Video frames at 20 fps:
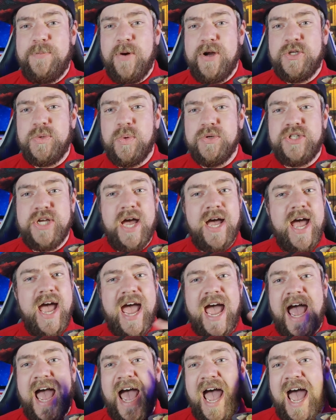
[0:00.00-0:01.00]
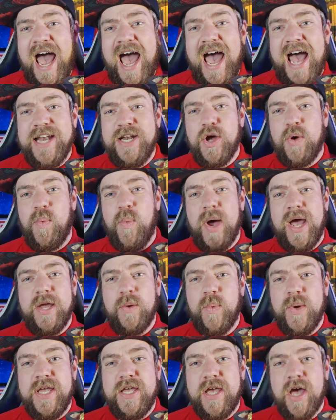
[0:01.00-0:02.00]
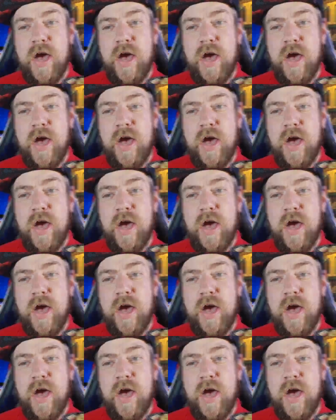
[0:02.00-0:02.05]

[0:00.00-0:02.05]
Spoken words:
the pressure washer and away we